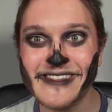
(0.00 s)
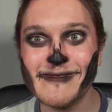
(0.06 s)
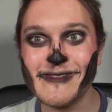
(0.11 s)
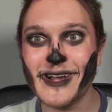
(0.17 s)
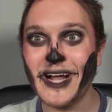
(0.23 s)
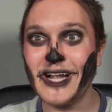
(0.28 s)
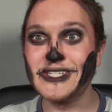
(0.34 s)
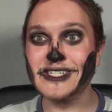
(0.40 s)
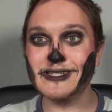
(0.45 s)
I
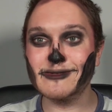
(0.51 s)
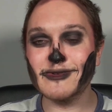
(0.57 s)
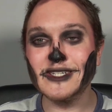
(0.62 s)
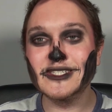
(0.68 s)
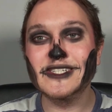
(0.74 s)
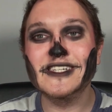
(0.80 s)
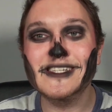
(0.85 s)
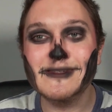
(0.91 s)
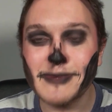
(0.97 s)
just watched
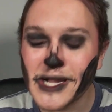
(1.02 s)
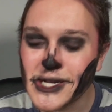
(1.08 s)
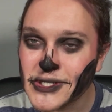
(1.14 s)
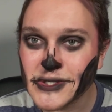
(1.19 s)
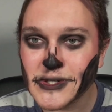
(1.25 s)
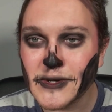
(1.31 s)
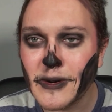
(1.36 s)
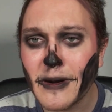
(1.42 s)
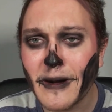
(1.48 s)
this
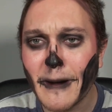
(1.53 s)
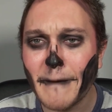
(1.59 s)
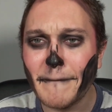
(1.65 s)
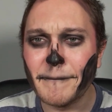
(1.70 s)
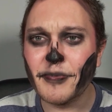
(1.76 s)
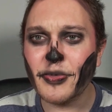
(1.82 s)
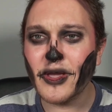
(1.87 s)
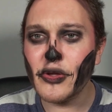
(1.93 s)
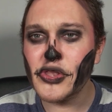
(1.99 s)
special,
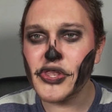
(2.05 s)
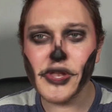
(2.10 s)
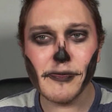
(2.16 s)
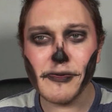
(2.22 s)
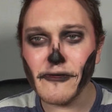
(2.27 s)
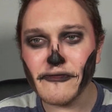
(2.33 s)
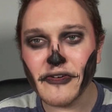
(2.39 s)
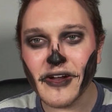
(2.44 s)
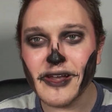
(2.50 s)
it's super
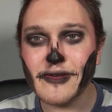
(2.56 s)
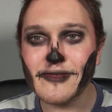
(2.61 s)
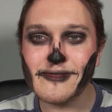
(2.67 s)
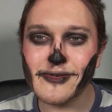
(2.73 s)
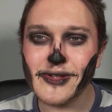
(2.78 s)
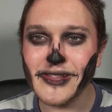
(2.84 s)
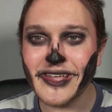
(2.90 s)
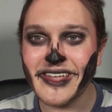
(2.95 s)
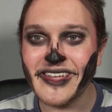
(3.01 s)
fun, it's
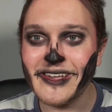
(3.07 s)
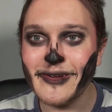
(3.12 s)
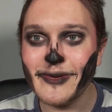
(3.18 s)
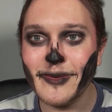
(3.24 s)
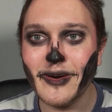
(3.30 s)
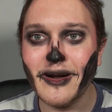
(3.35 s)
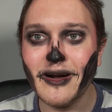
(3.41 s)
really cute,